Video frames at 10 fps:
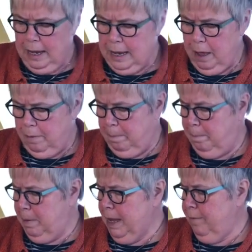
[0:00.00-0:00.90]
Now,
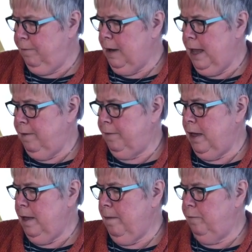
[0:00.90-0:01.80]
big
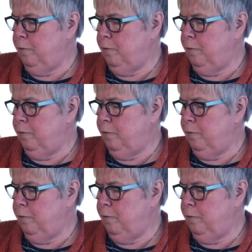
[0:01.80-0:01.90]
flavour,